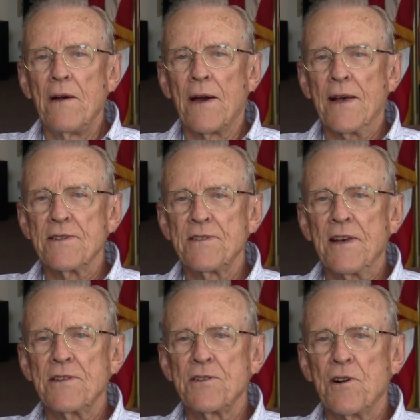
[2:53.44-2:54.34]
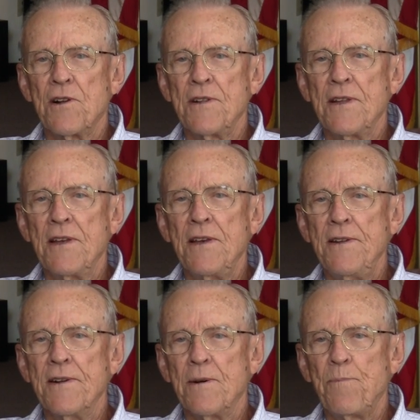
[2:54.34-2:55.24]
I guess things started to
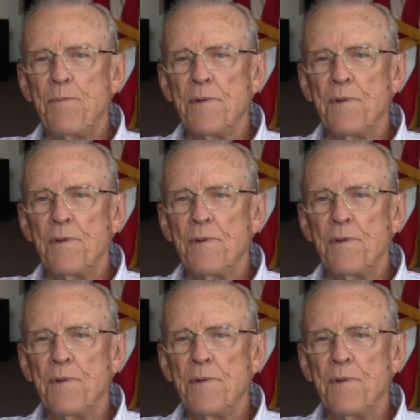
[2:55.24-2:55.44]
heat up